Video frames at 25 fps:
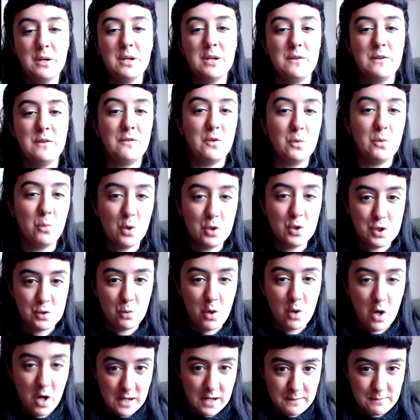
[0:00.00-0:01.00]
If you watch
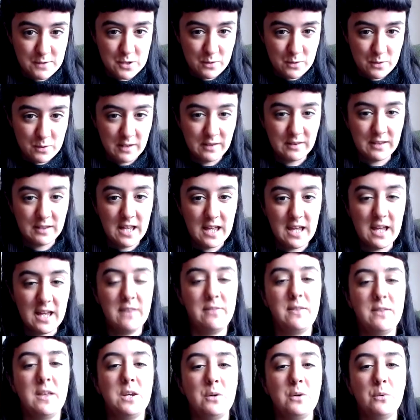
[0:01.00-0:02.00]
what I'm doing there
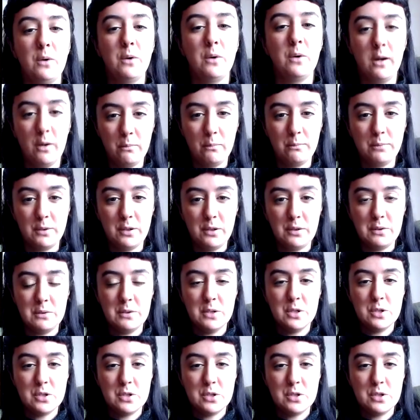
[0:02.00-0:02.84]
then it will help you